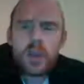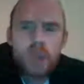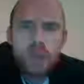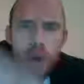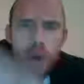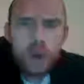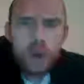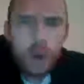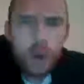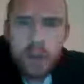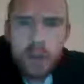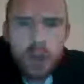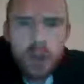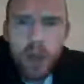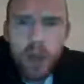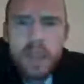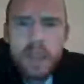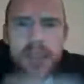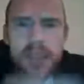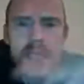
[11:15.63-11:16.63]
doctor comes
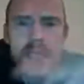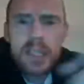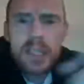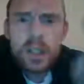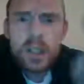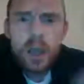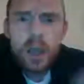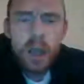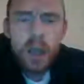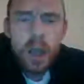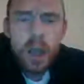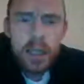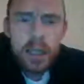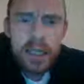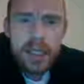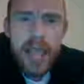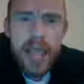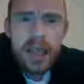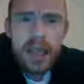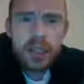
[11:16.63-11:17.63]
along and says,
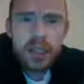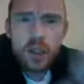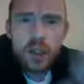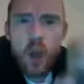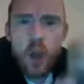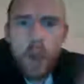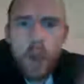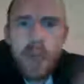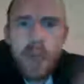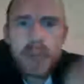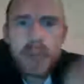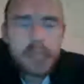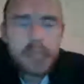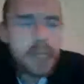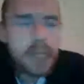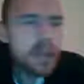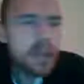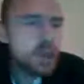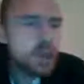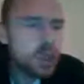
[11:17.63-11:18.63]
yes, you're
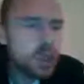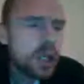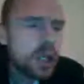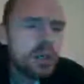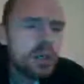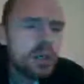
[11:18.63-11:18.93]
mentally ill. So you